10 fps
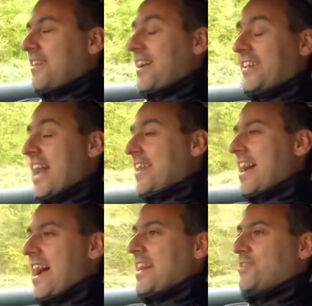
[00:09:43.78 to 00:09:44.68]
again,
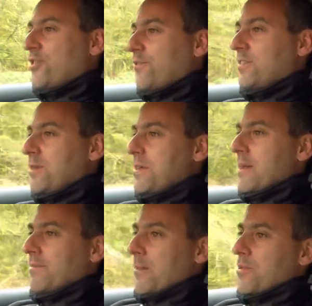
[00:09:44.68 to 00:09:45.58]
hats off to the
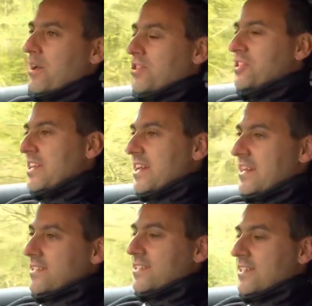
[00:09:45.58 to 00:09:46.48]
BMW
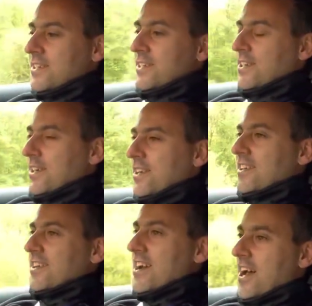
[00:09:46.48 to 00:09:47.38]
engineers
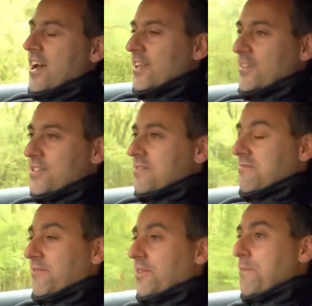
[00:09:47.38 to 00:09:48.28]
and
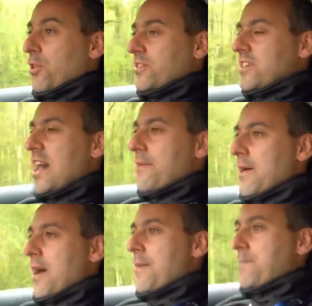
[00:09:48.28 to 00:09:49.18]
the bods at
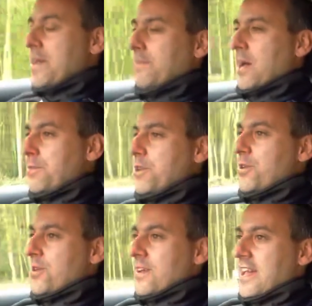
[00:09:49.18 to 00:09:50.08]
BMW,
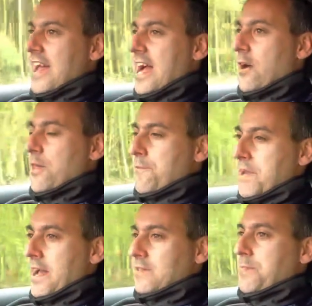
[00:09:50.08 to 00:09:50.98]
how they've
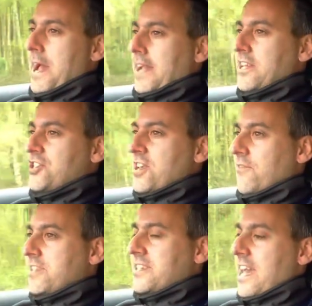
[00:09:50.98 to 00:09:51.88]
been able to package
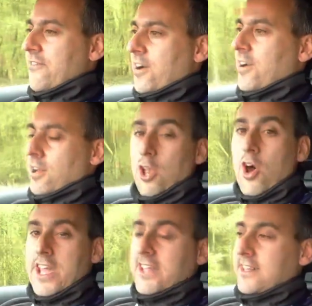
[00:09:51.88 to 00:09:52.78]
something together
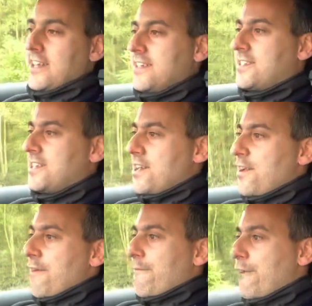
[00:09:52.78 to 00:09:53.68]
like this
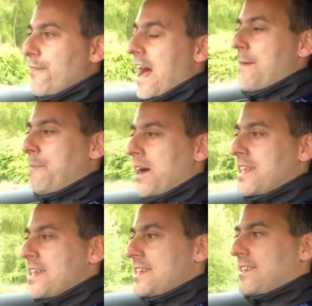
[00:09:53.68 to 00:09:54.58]
for that money